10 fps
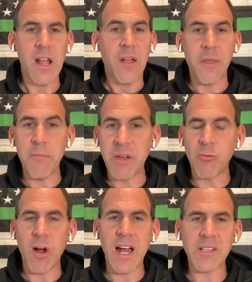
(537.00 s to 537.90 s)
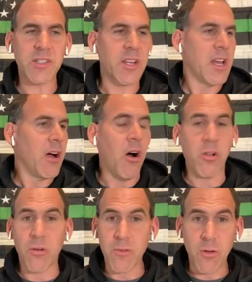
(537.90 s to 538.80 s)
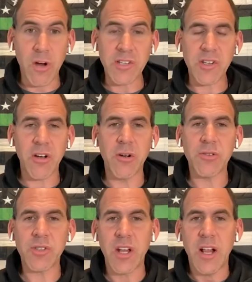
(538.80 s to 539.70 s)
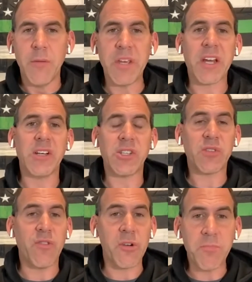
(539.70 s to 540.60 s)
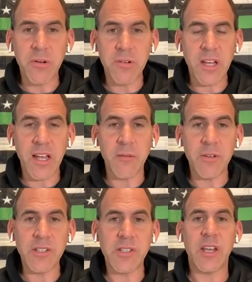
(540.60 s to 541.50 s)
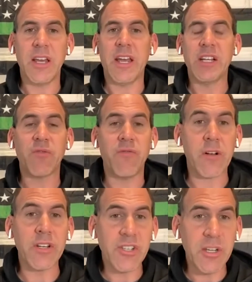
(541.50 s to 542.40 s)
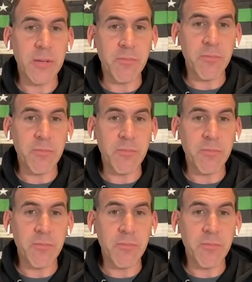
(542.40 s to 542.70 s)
the Midwest, all over the West Coast, because it's very potent cannabis. It's very cheap to